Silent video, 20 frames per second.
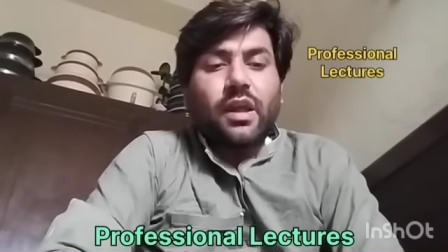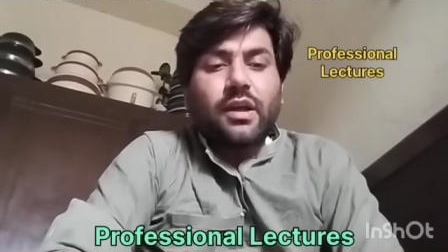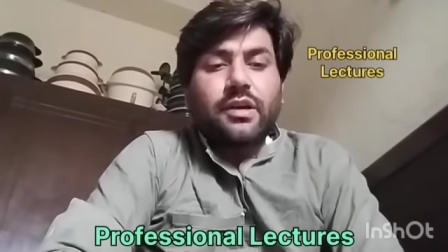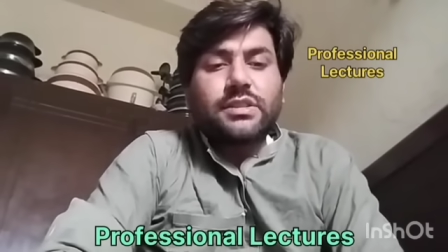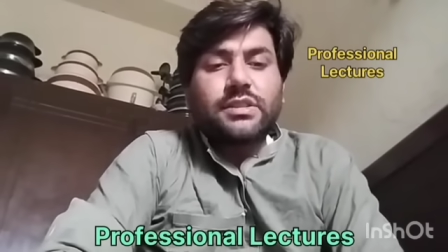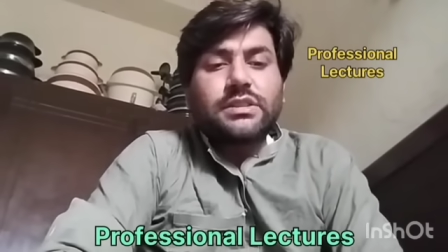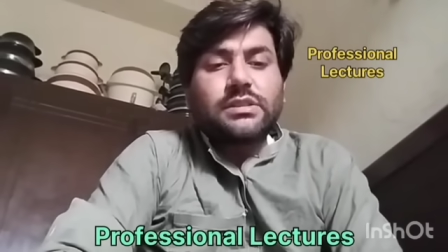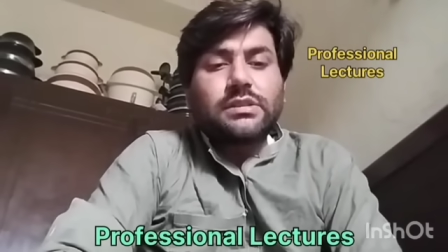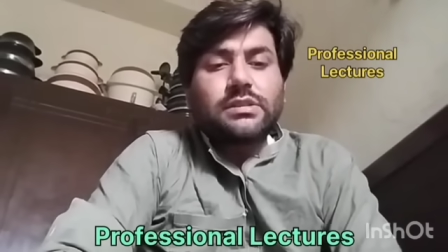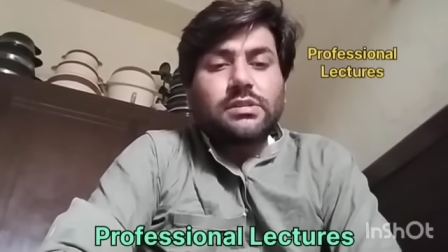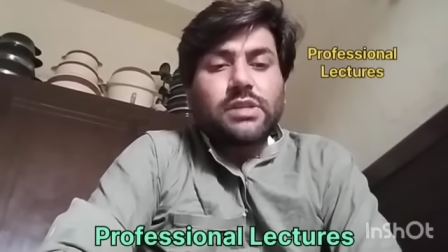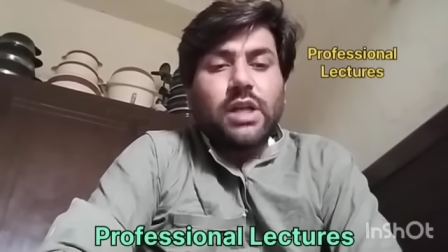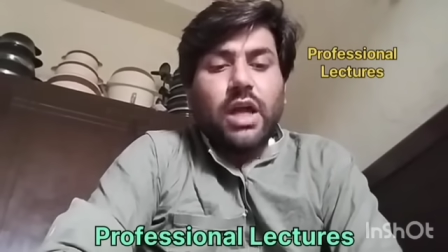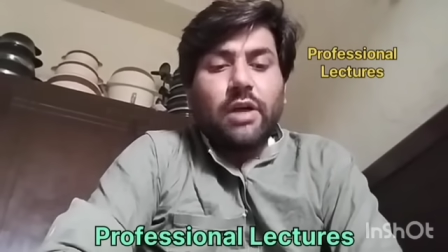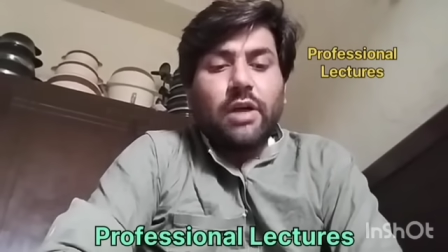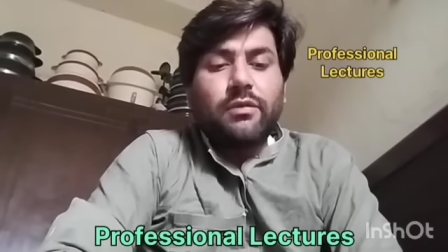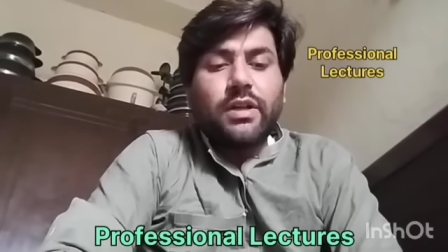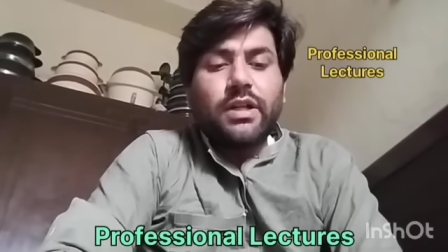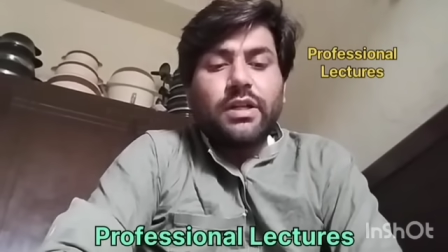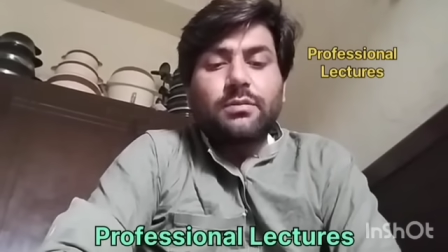
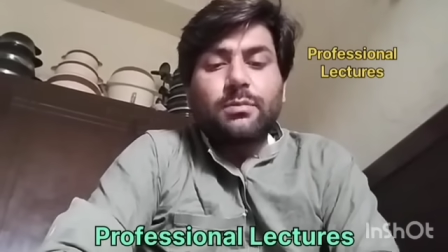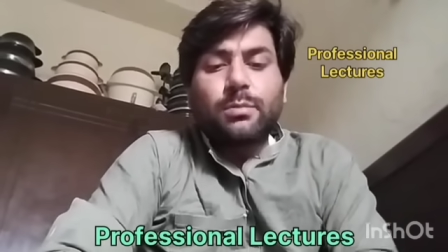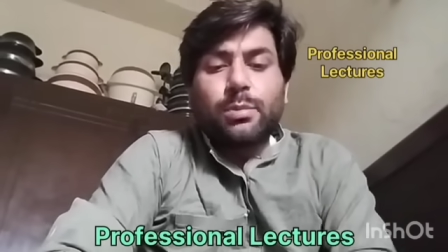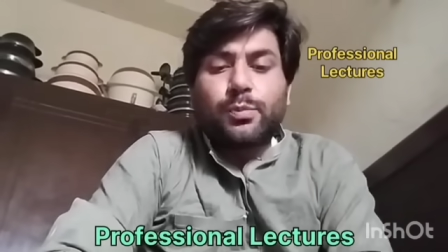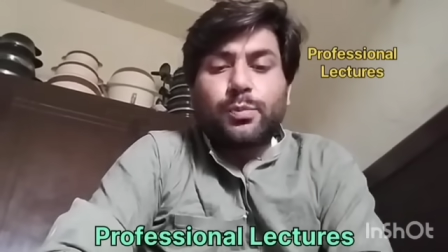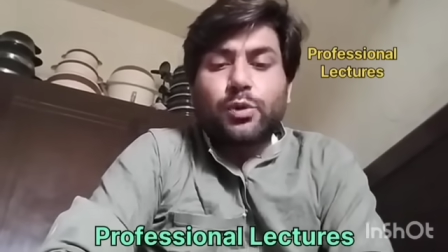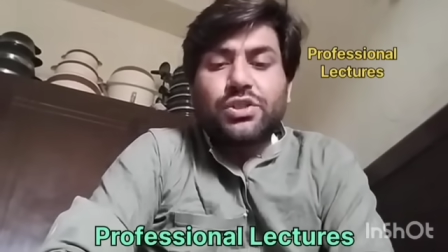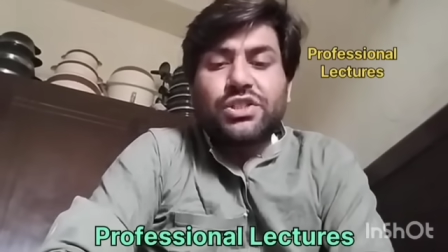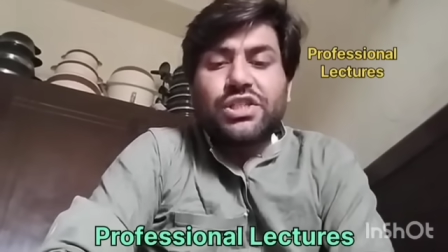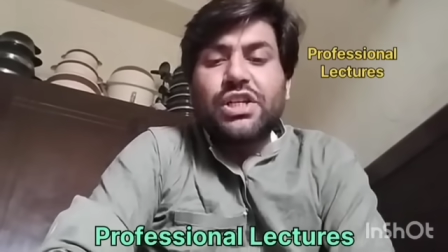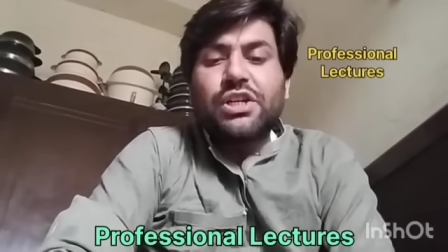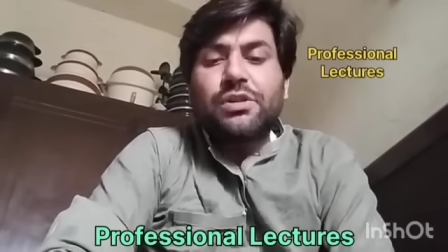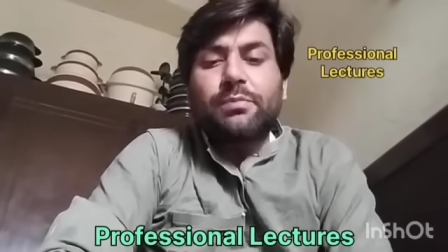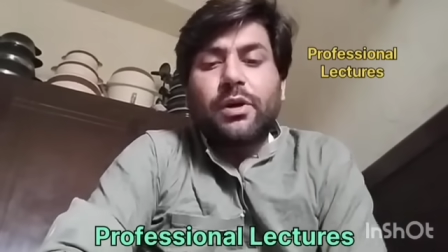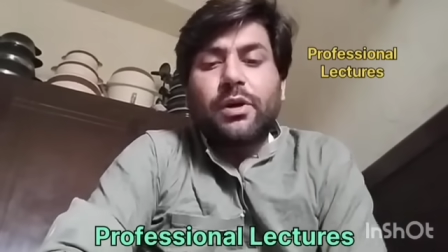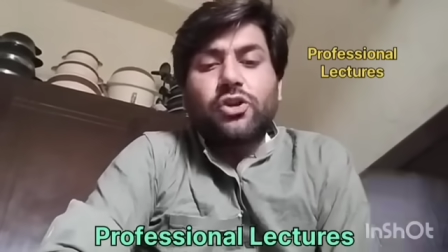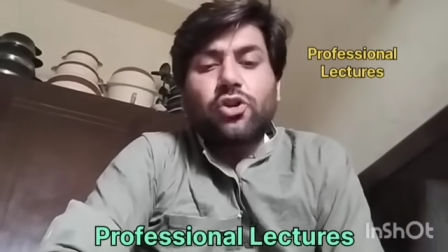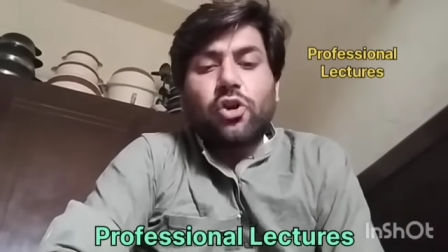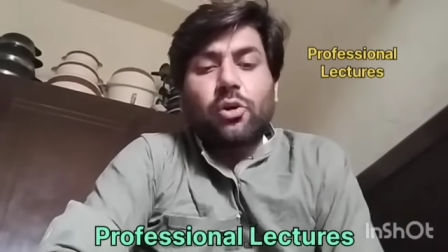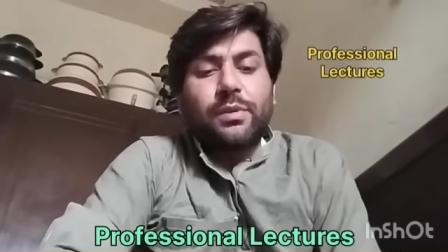I will proceed
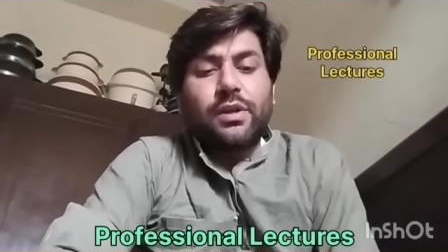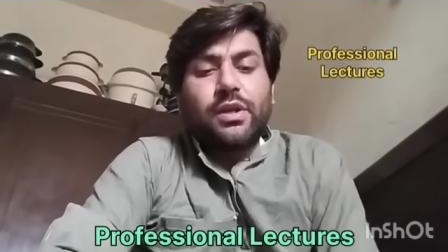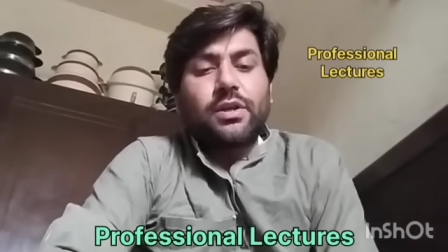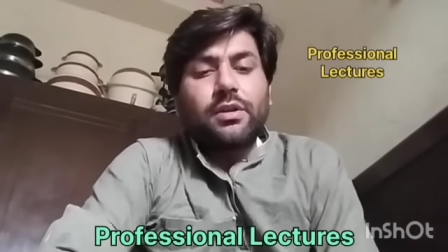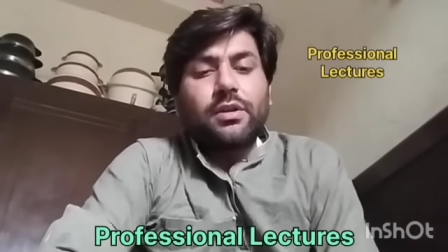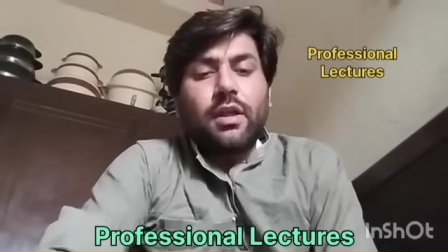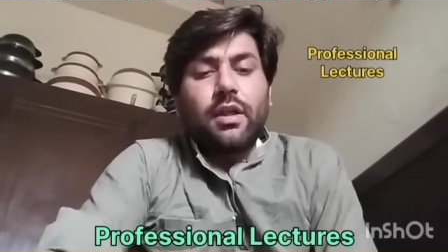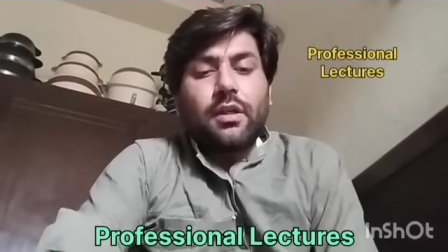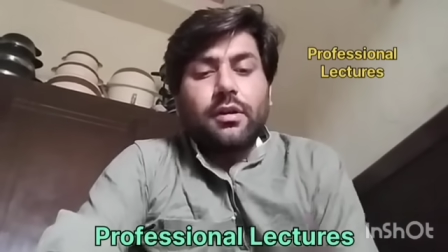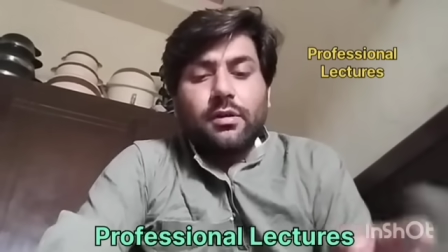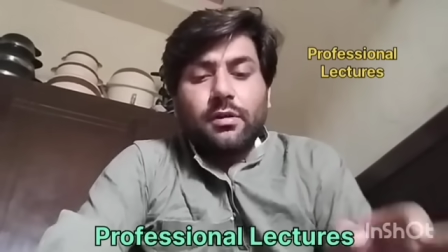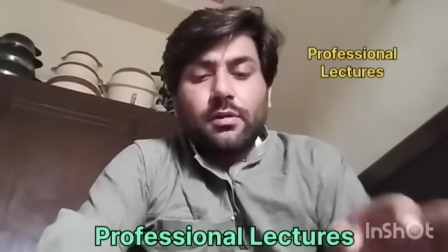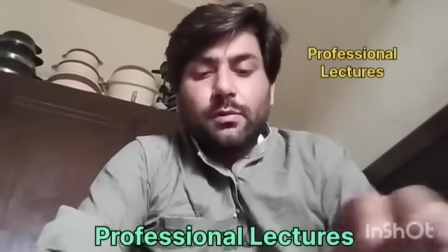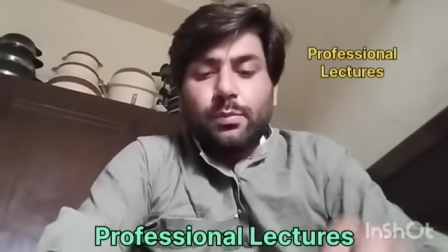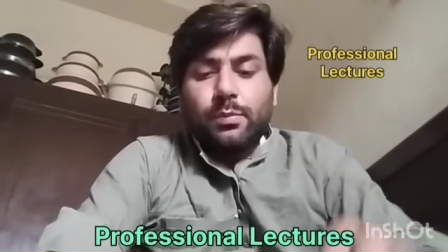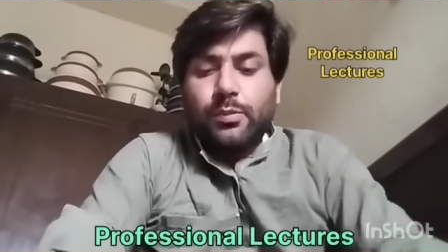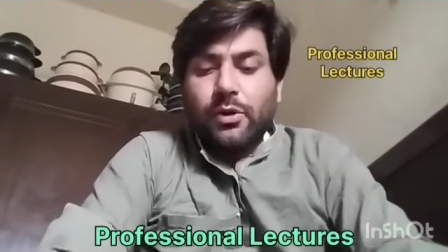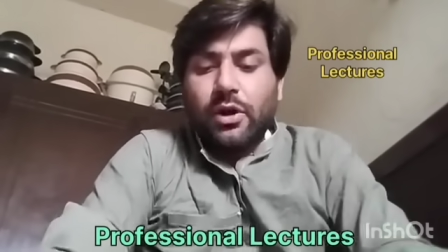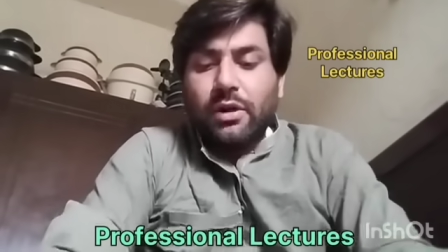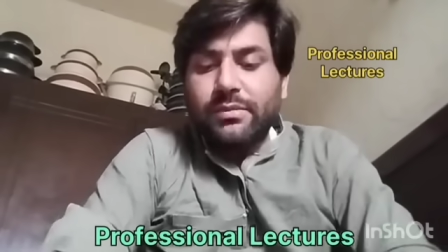my topic
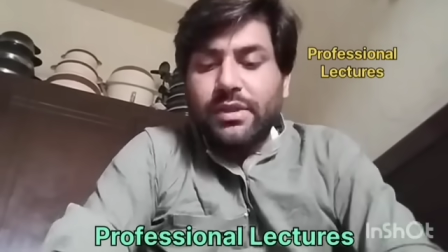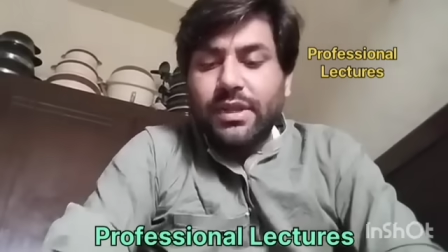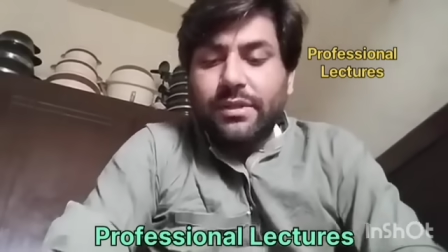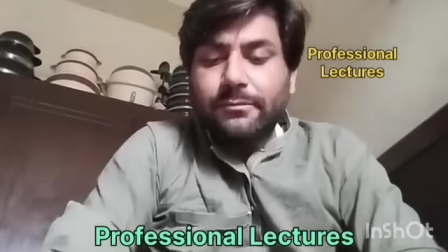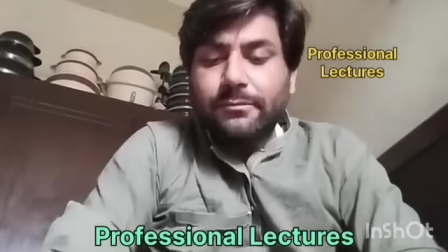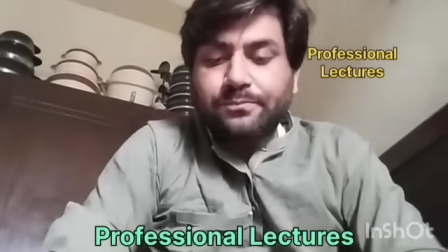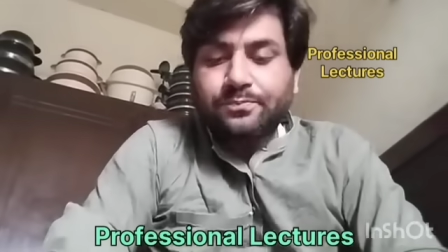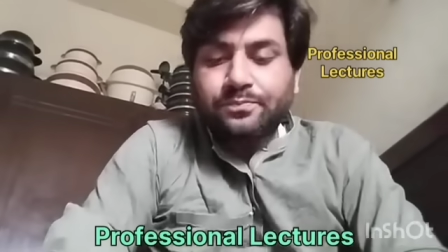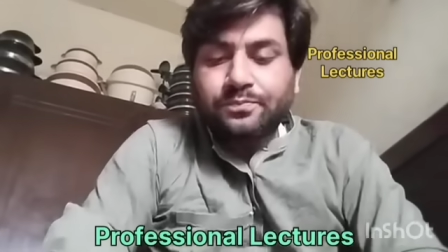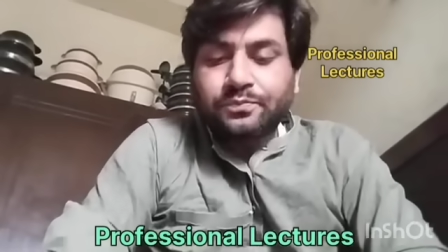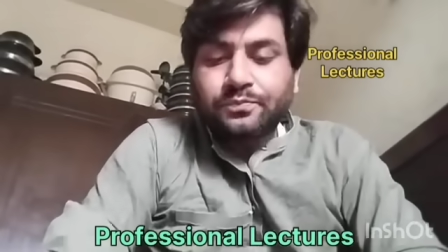from the